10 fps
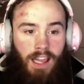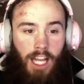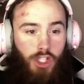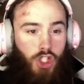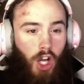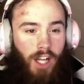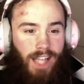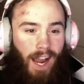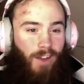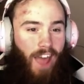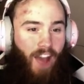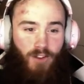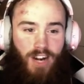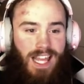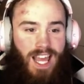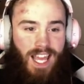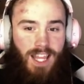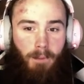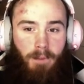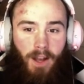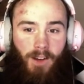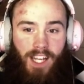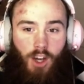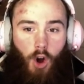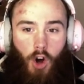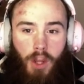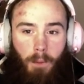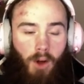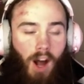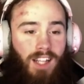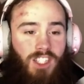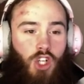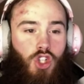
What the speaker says: They shut down everything in the building, all the blinds.